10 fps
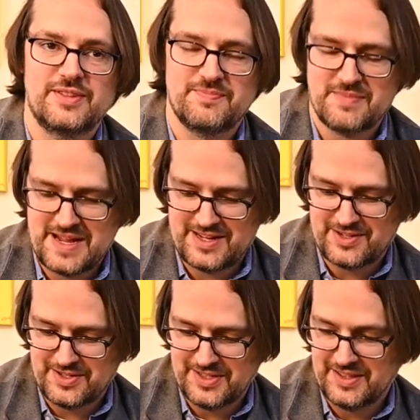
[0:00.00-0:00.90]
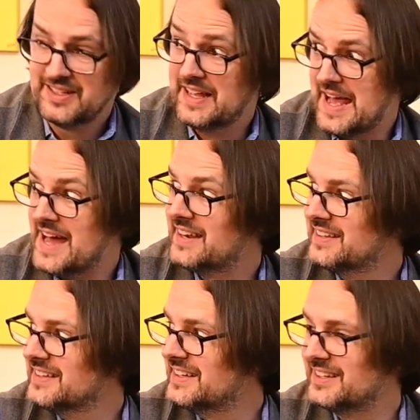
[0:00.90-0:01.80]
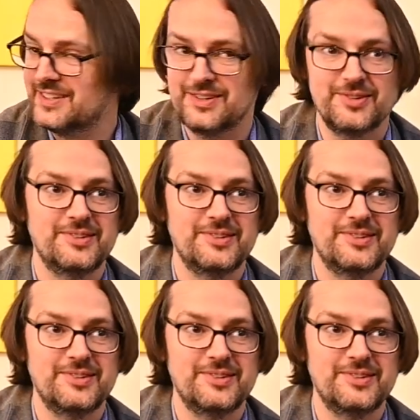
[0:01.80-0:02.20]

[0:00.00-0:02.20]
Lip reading: the mic on the cat and let it go.